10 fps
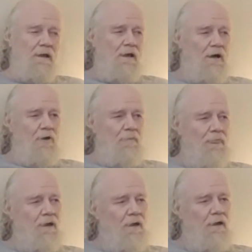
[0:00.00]
And
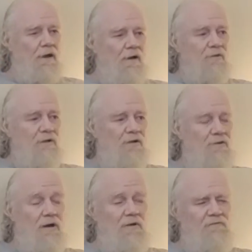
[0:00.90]

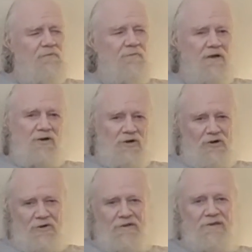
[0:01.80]
none from there
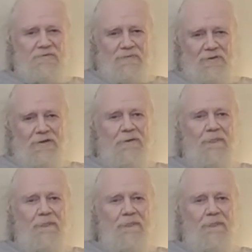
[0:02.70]
are in this building.